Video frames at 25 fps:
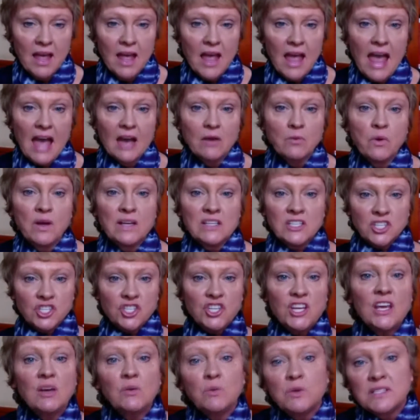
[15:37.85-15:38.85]
And when
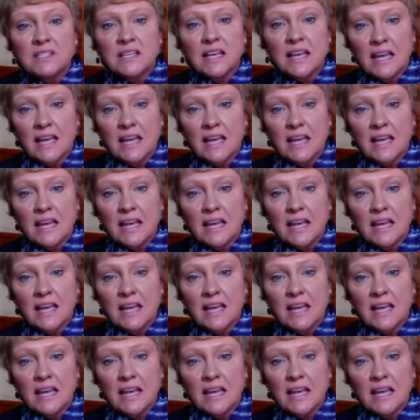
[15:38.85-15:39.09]
she was